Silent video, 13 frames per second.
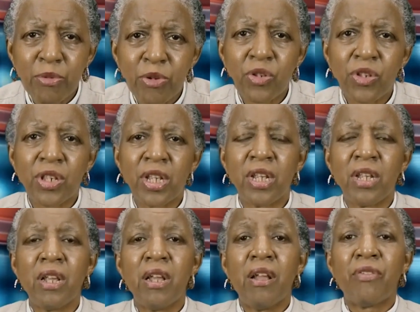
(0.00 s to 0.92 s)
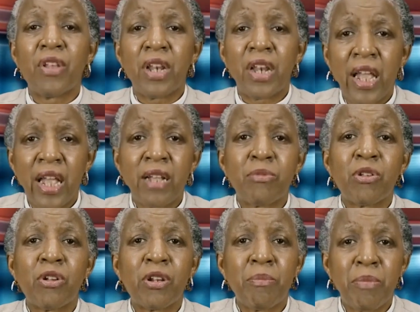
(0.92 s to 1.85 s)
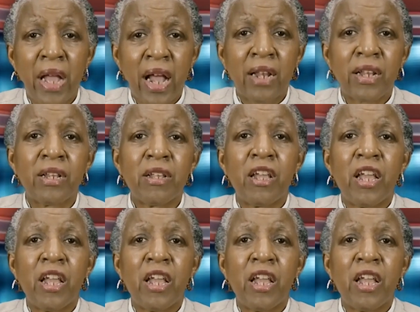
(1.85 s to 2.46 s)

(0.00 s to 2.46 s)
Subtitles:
you see the names on the ballot